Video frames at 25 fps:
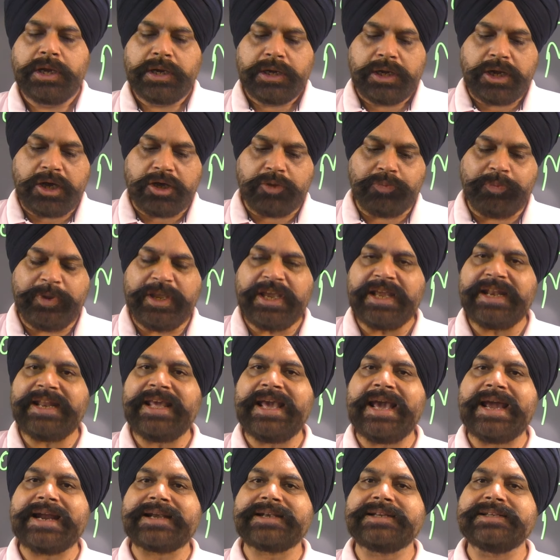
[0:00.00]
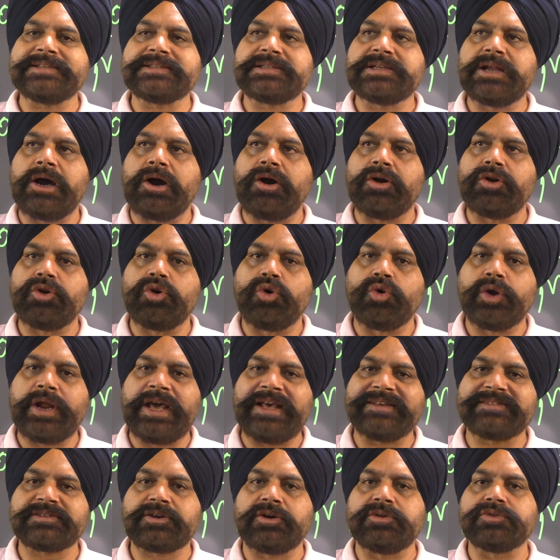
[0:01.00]
Now, BNA Act is now known
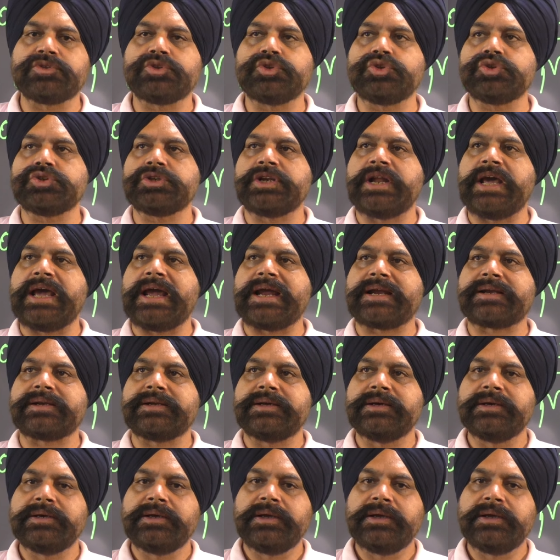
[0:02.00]
as Constitution Act